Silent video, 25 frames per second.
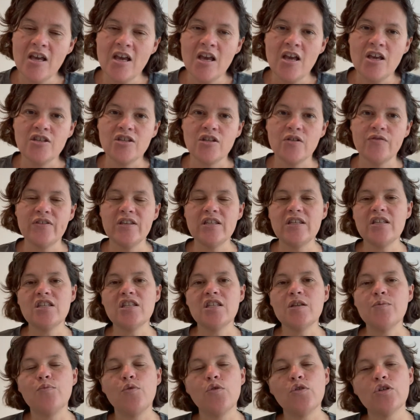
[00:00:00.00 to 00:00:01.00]
So this
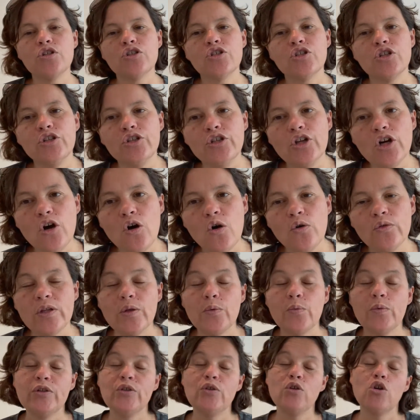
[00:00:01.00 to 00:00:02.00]
is important to know
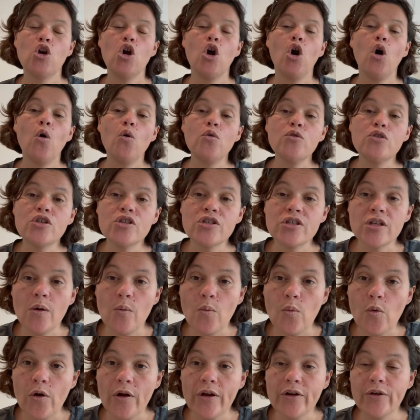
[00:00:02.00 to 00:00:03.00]
that when you coach
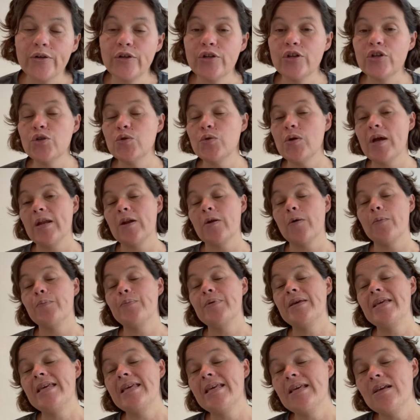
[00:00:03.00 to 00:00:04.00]
someone or you do
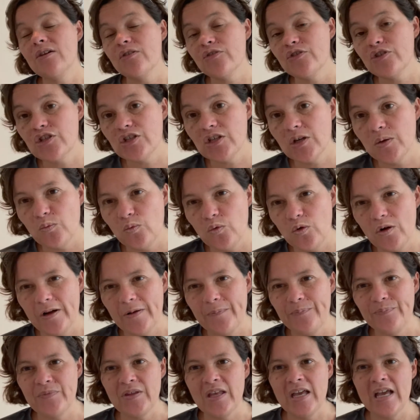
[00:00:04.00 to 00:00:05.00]
NLP on
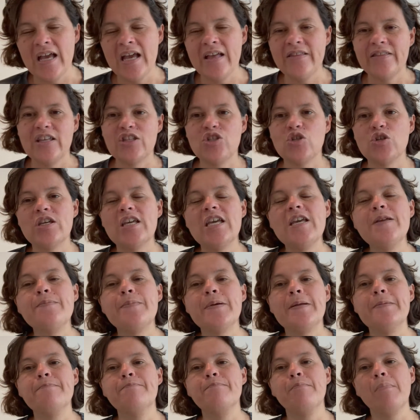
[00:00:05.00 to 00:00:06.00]
someone, that you keep
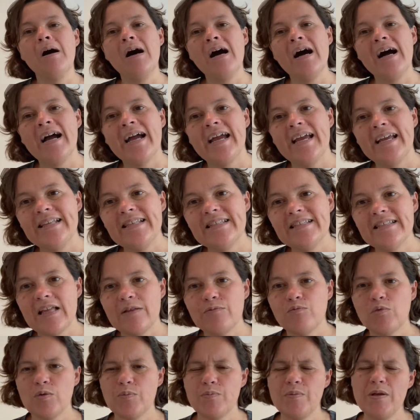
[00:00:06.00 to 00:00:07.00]
in mind
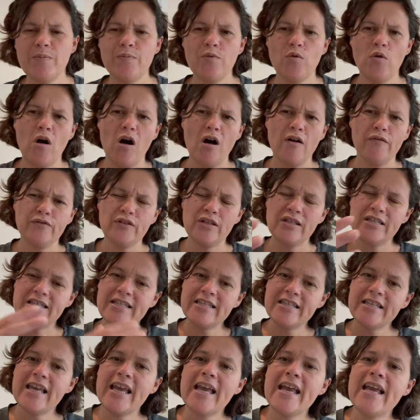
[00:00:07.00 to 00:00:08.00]
that what people often
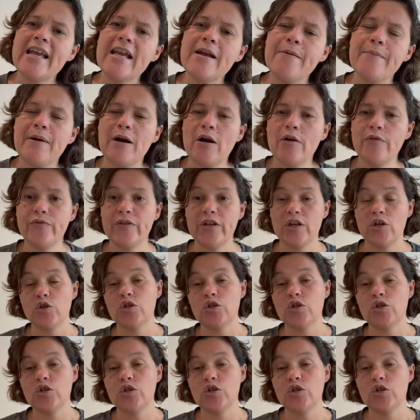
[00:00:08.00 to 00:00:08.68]
say about their